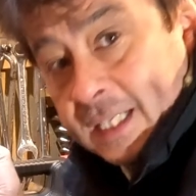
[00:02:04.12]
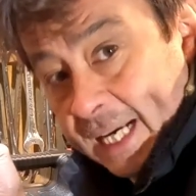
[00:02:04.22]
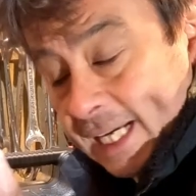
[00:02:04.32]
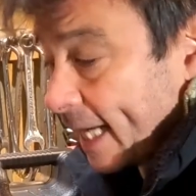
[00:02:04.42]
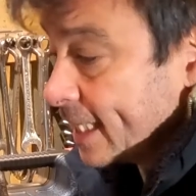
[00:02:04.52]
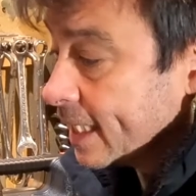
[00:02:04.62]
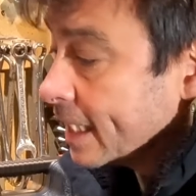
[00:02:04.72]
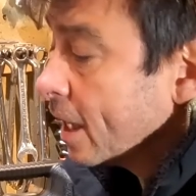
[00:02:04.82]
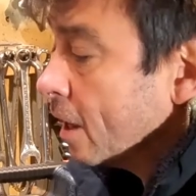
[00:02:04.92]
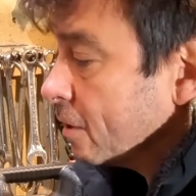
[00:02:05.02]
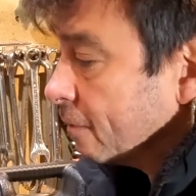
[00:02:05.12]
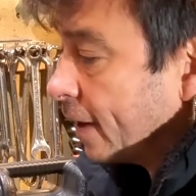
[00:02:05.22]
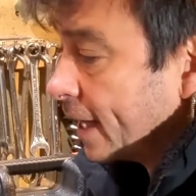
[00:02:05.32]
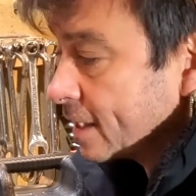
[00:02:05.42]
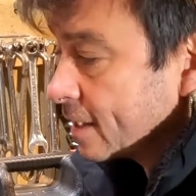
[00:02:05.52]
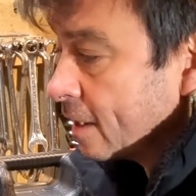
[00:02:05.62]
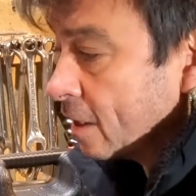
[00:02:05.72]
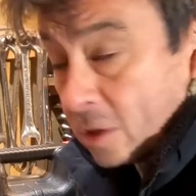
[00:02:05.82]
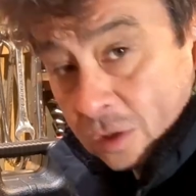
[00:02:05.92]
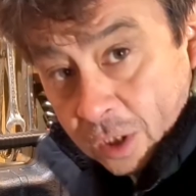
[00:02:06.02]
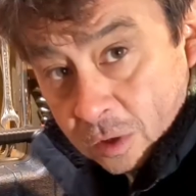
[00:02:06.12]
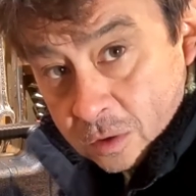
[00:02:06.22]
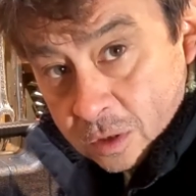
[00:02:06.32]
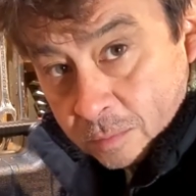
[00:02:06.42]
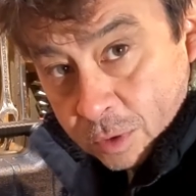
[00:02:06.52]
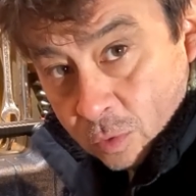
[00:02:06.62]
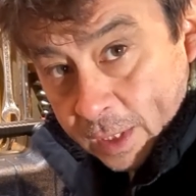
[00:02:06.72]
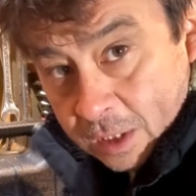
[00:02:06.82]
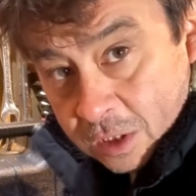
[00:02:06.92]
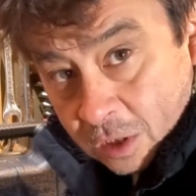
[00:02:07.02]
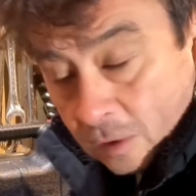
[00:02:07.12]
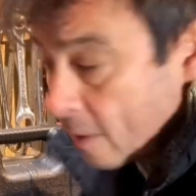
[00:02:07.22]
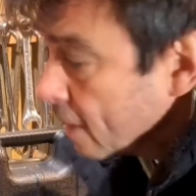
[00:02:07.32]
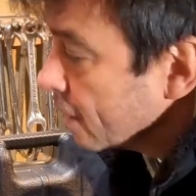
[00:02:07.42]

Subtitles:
dedicated device to use between the two.